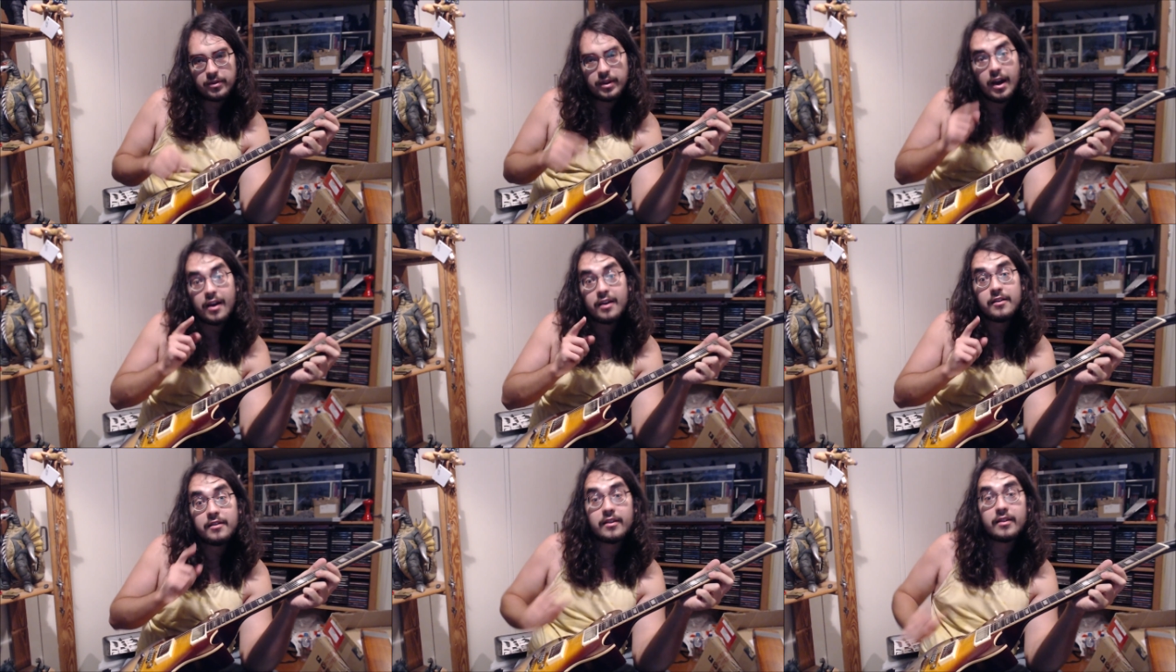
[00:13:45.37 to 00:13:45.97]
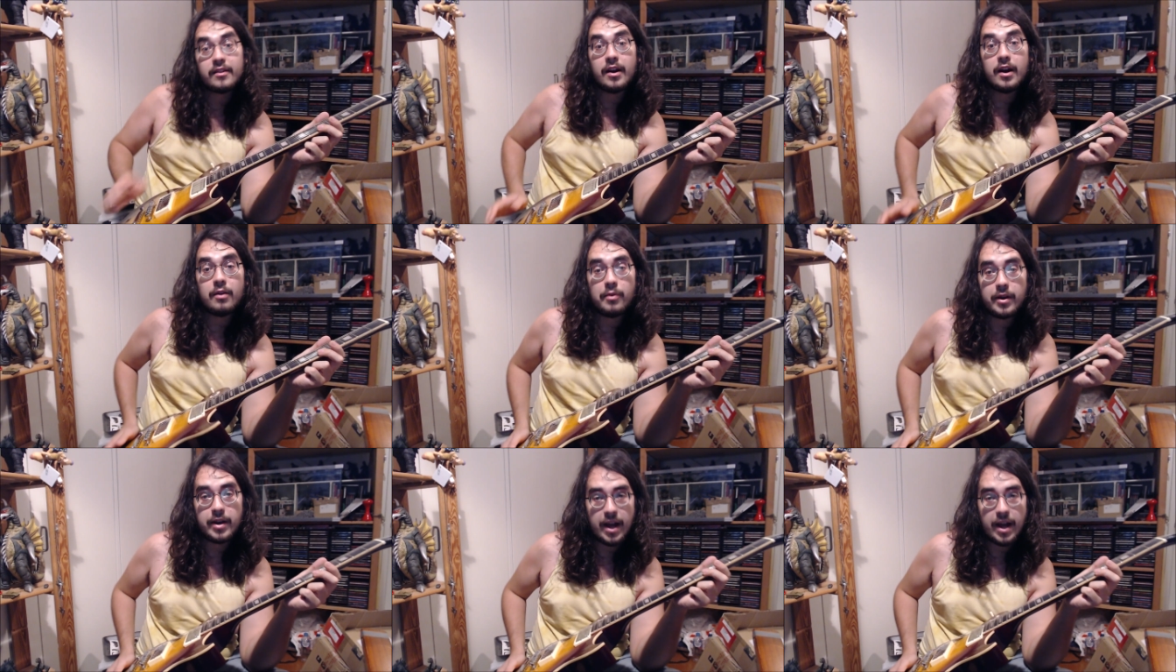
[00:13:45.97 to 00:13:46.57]
The artist guitar
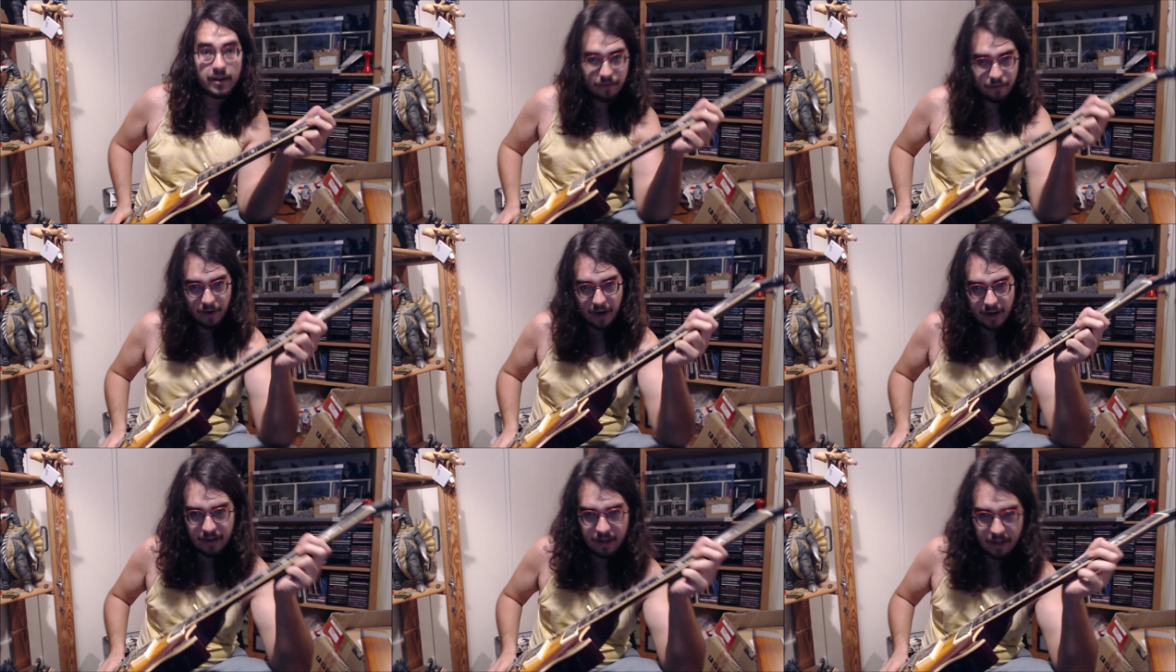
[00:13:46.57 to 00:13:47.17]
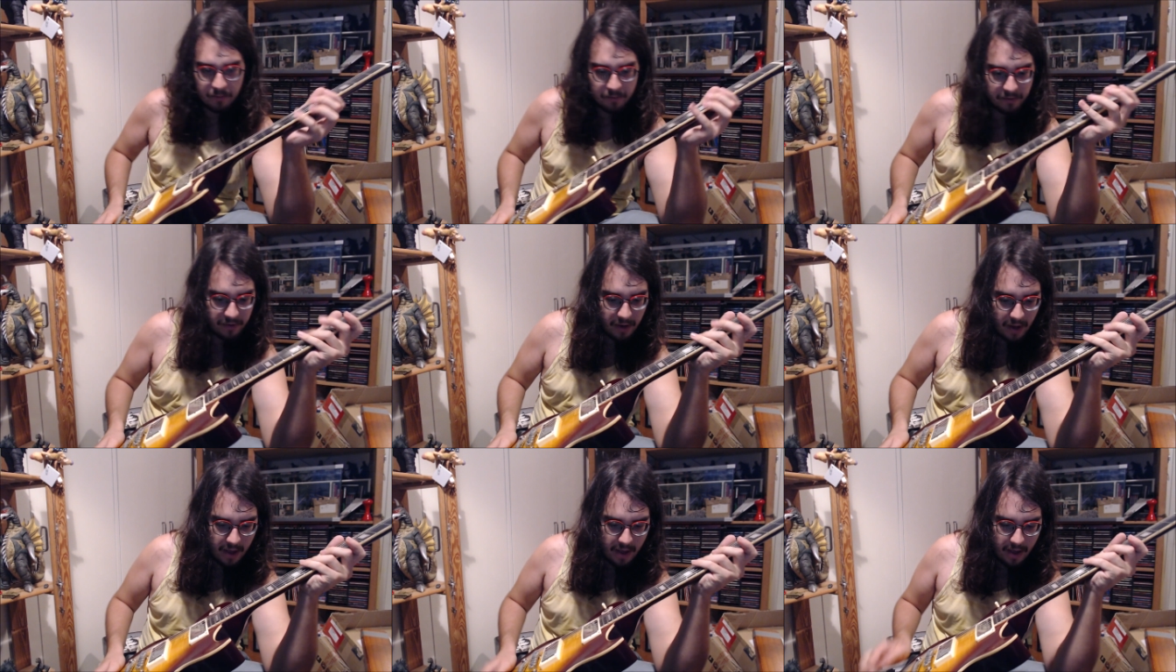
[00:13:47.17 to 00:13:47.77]
one had fret nibs,
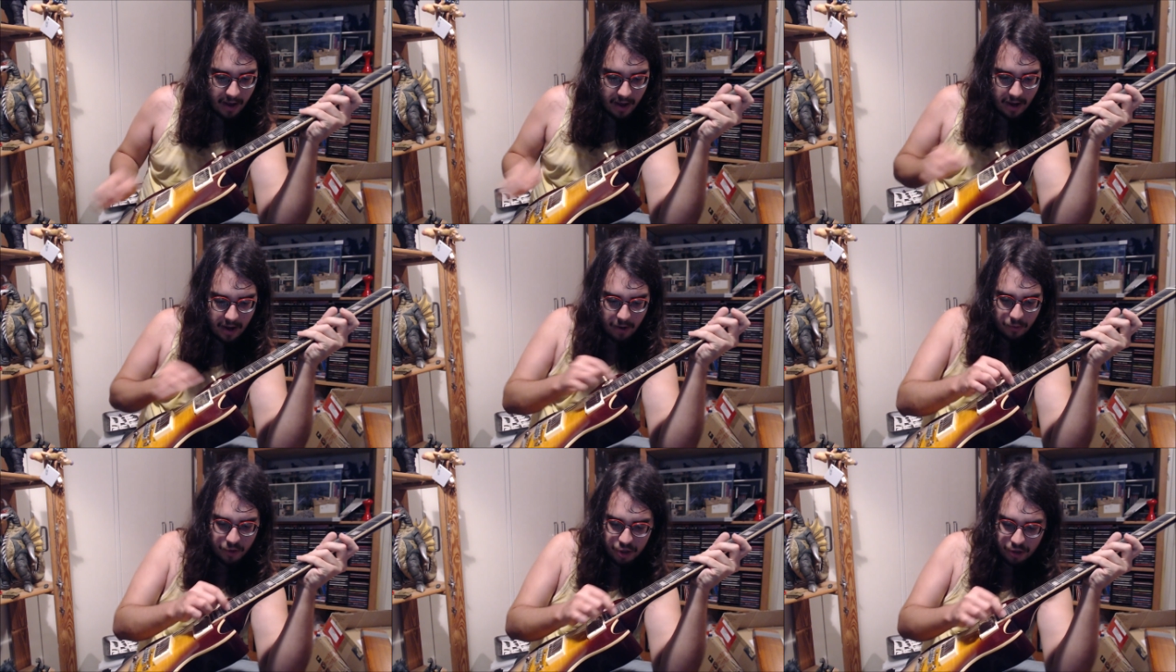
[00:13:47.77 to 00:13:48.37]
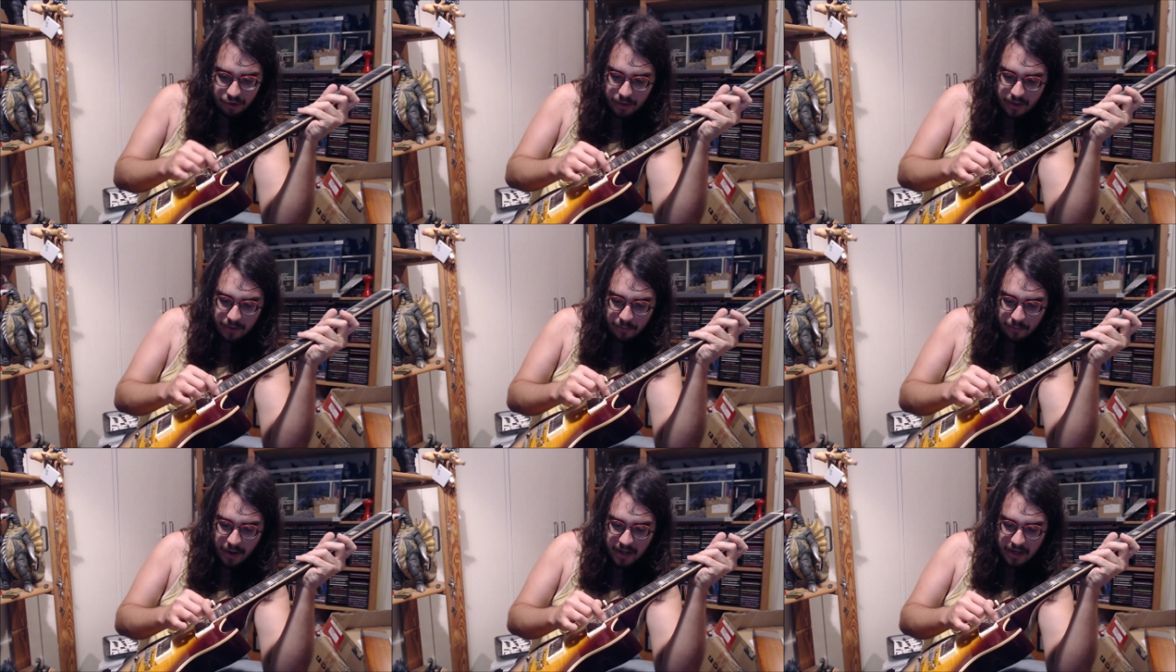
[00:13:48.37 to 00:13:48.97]
which is where the
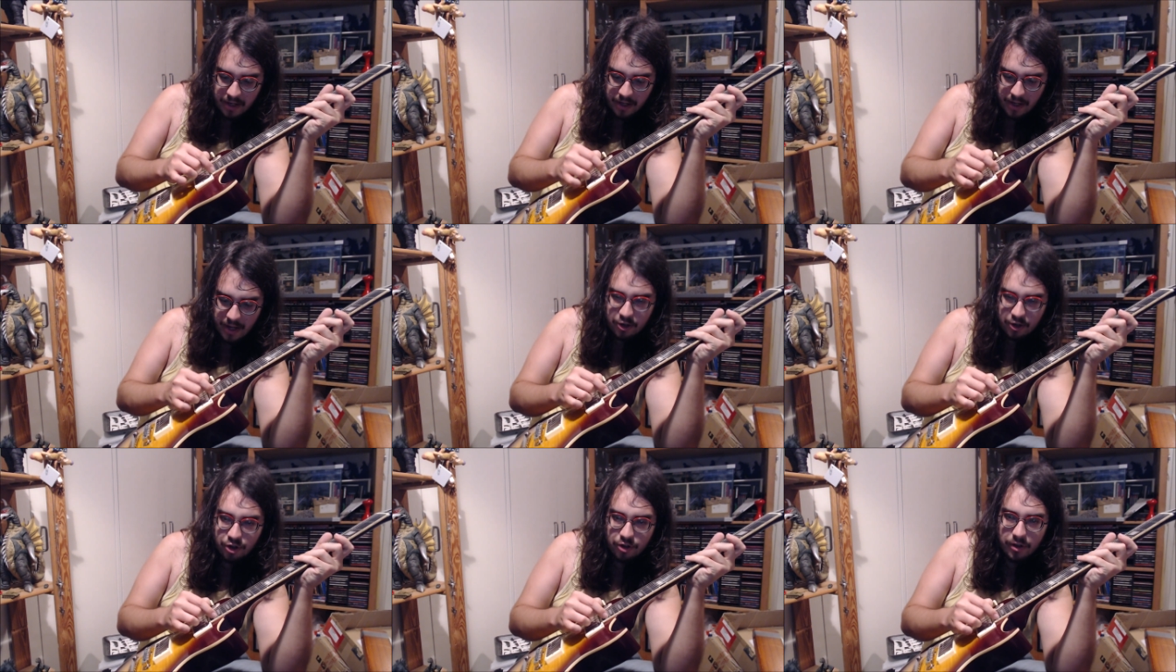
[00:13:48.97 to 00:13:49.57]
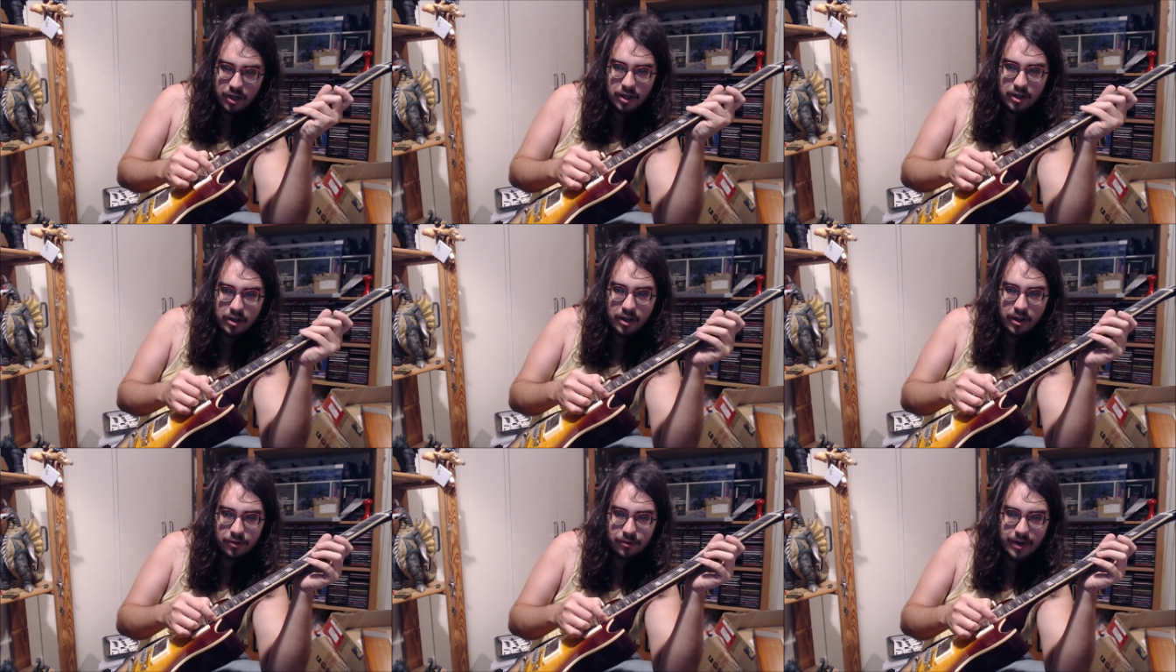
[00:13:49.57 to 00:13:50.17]
binding actually
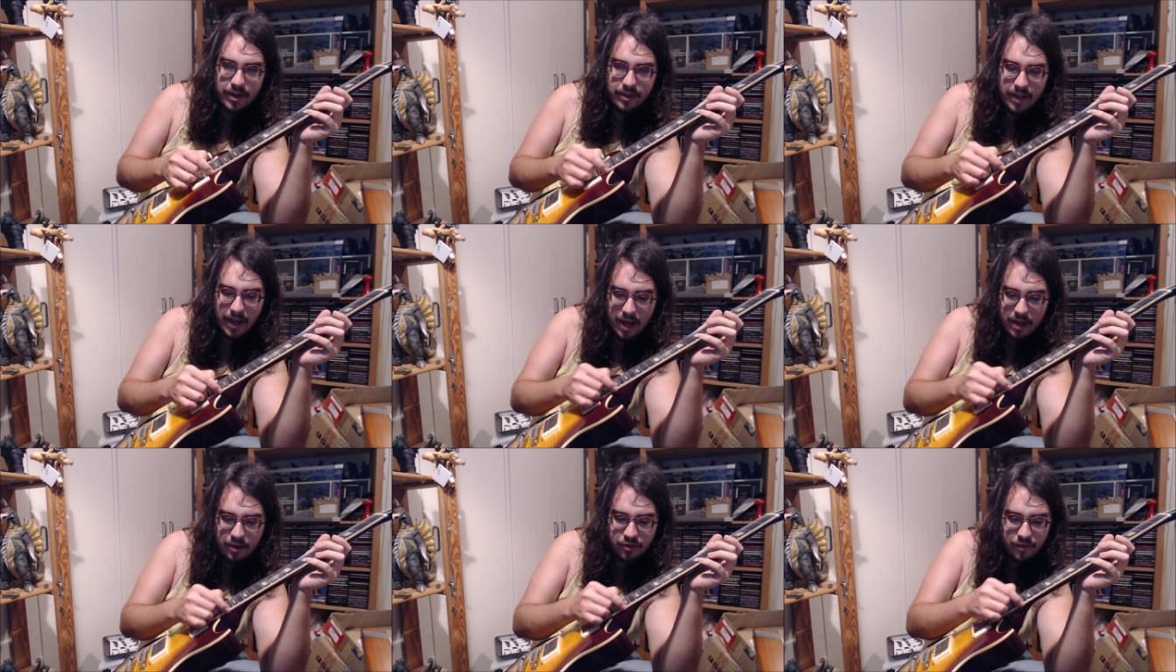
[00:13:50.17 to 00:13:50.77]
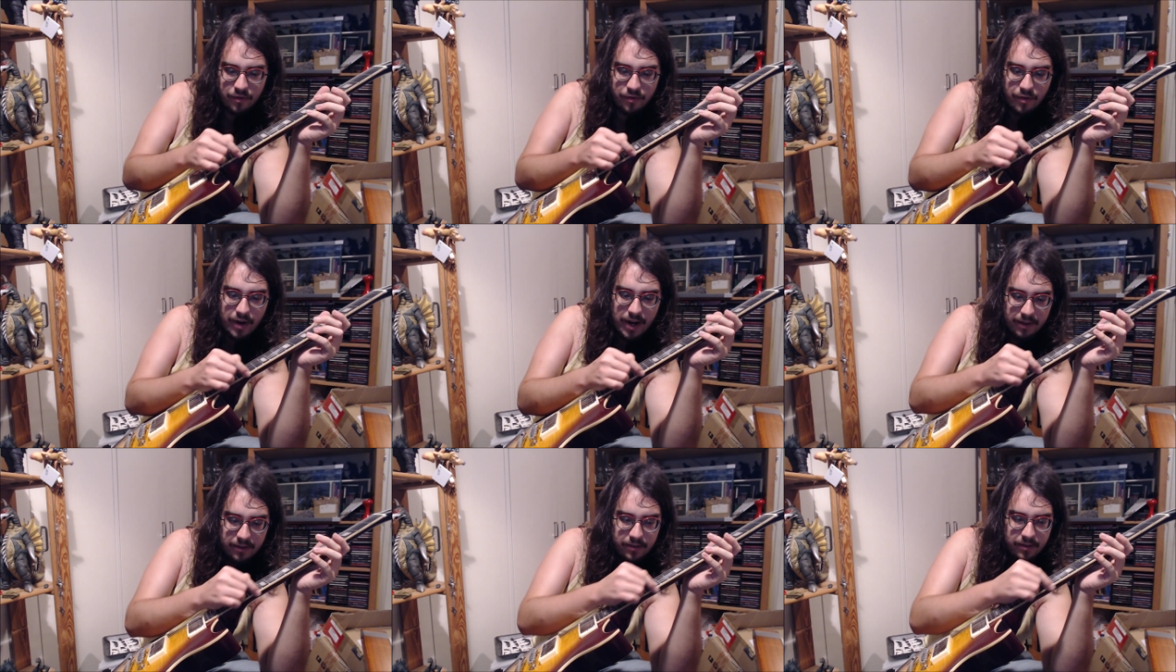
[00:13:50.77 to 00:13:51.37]
curls around the edge of the
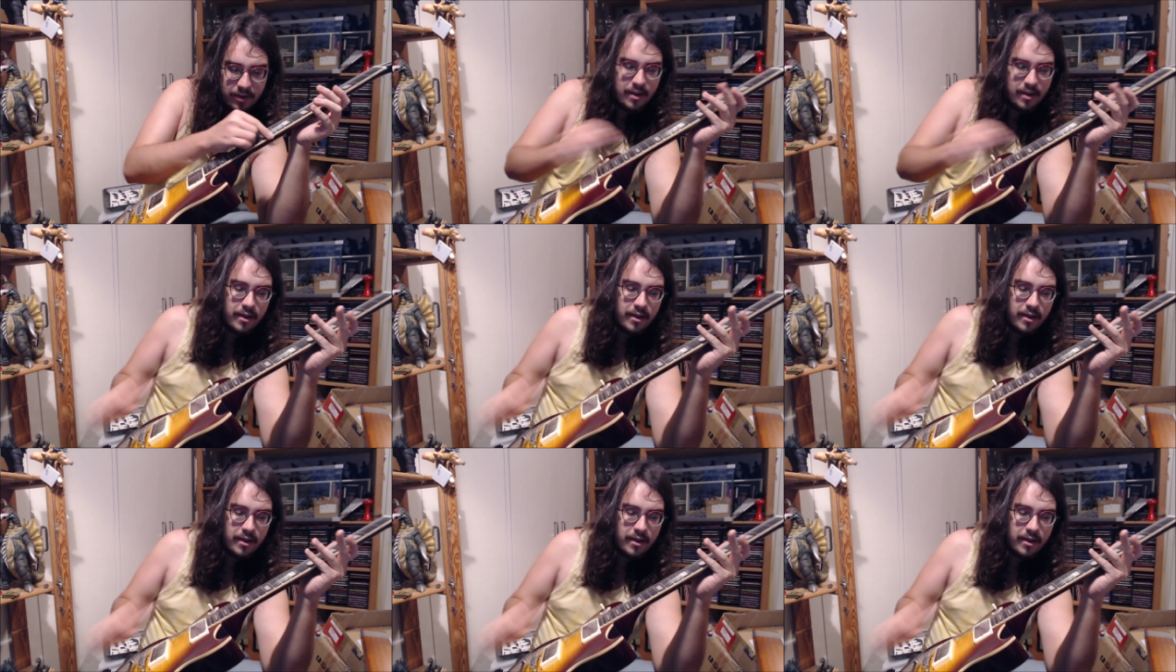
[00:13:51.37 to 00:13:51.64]
frets.